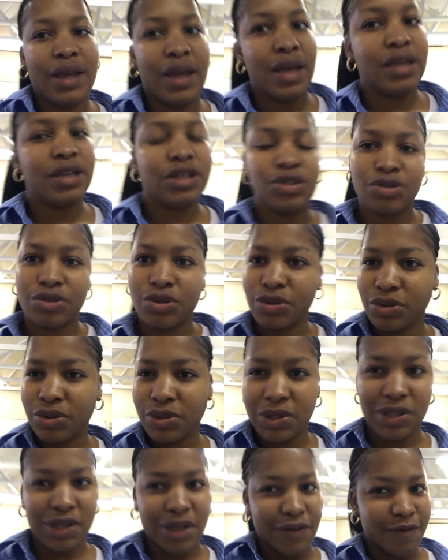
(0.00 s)
i need to go to
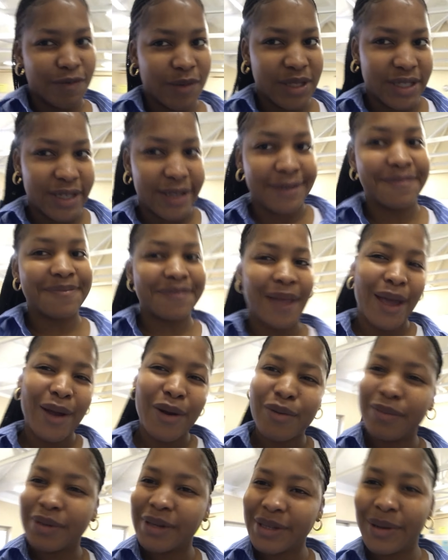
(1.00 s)
staff meeting
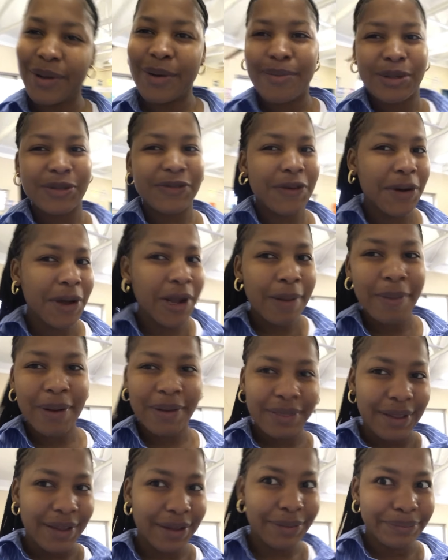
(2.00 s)
completely almost forgot
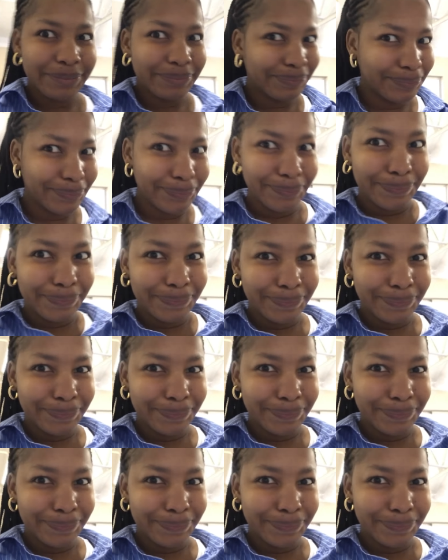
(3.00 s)
about that hmm?